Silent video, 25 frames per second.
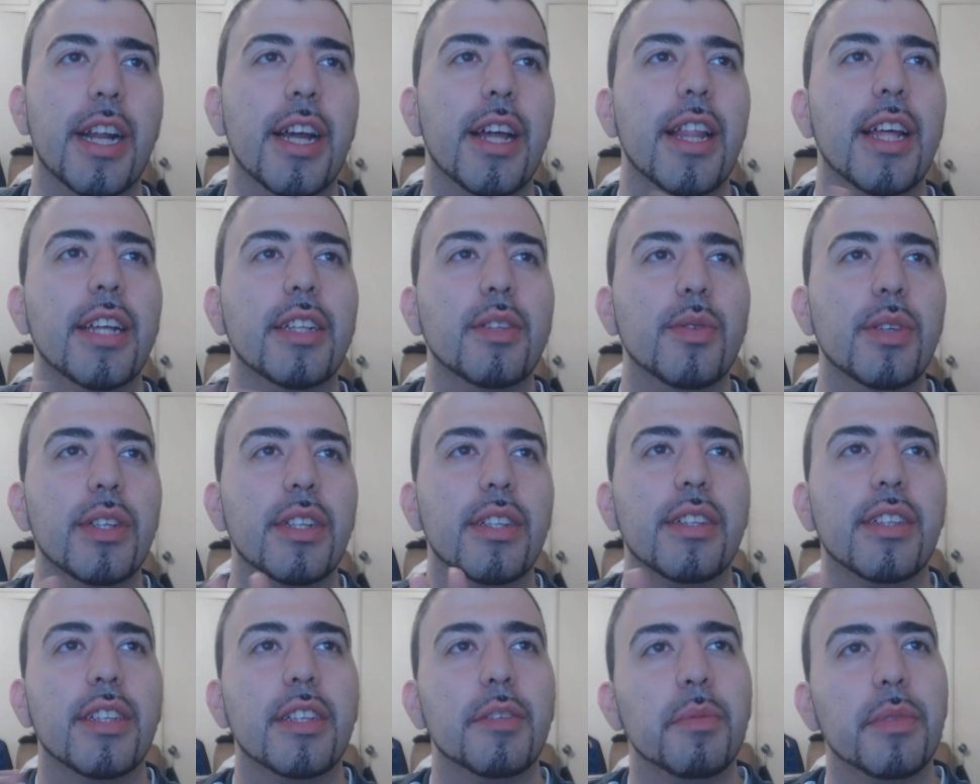Now that's what
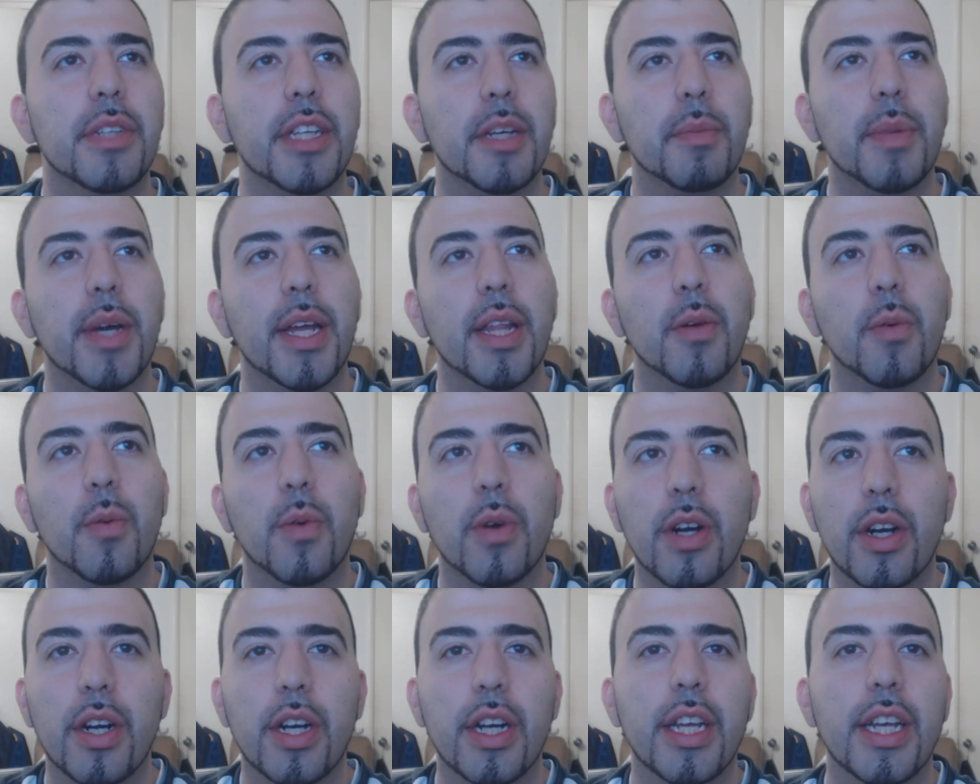it seems like by the
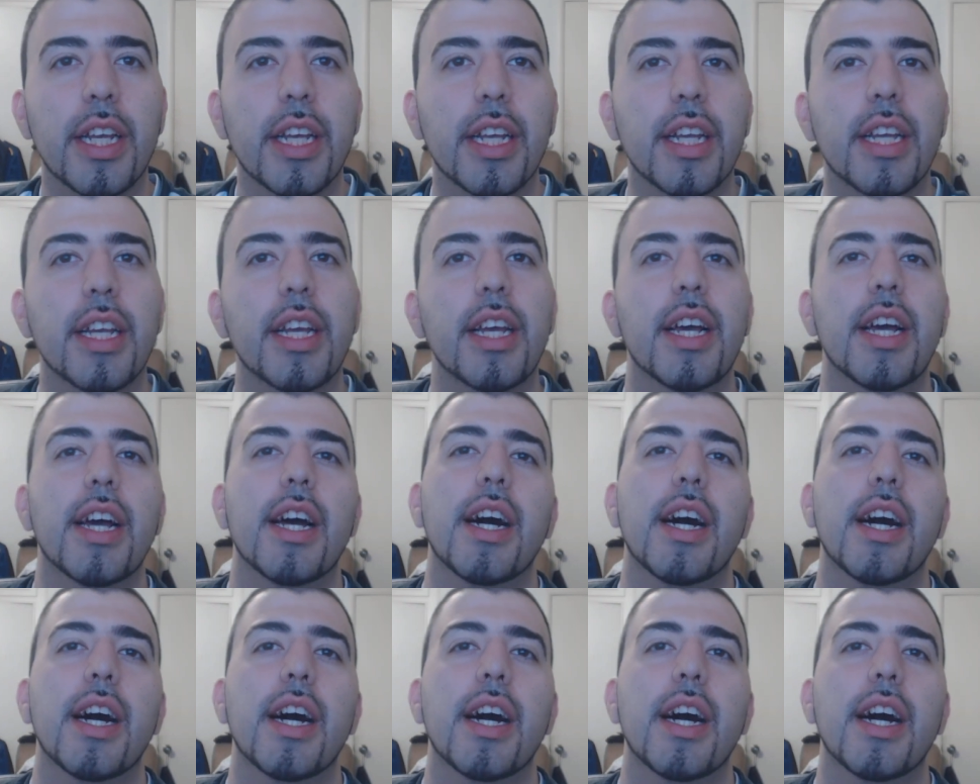wording.